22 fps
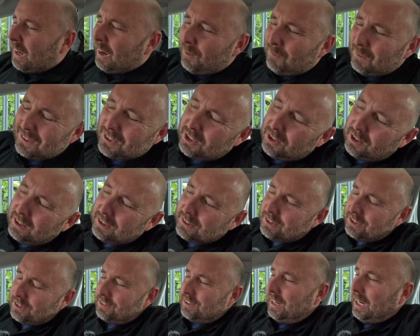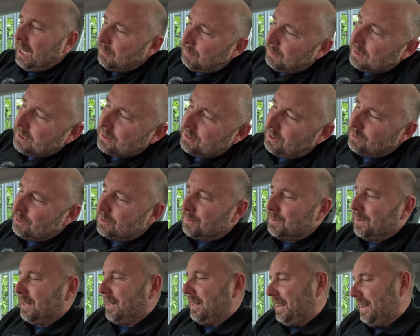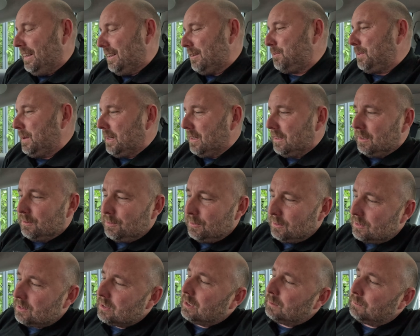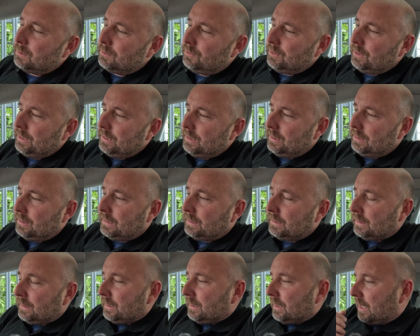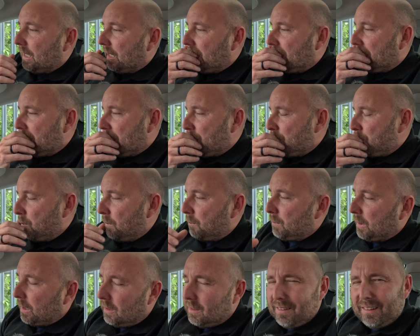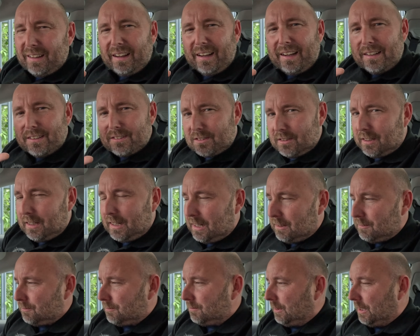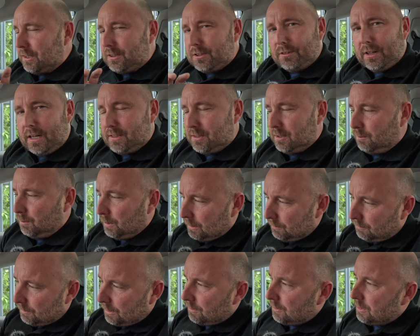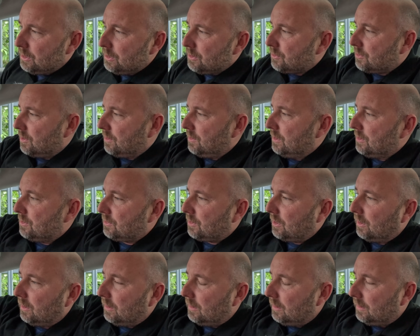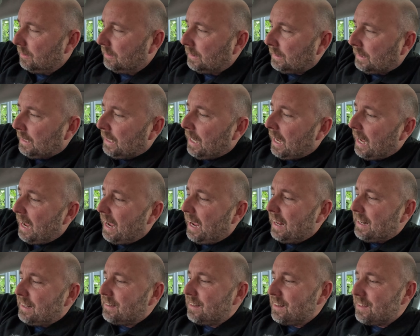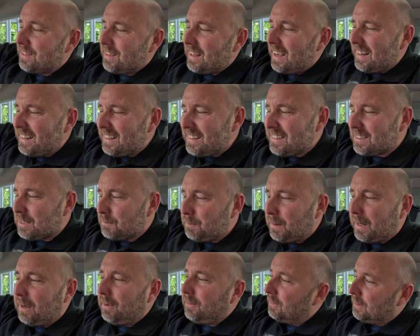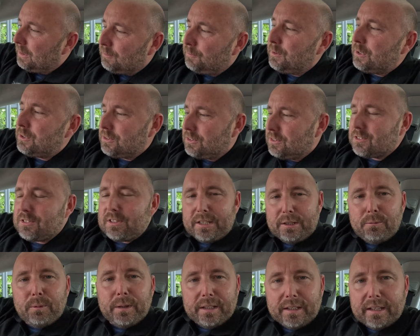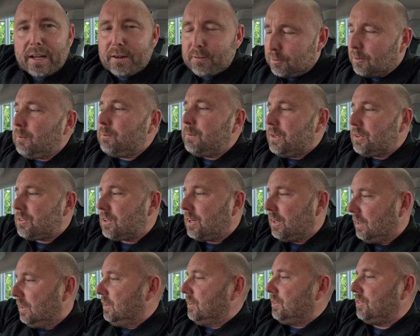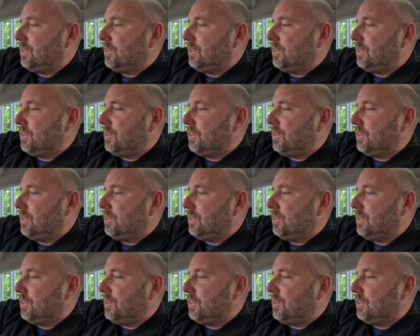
Well, it's hard to say because ultimately it's been a different time of year. But as I have reiterated, we're very used to this car, and that is about the efficiency we get from this car.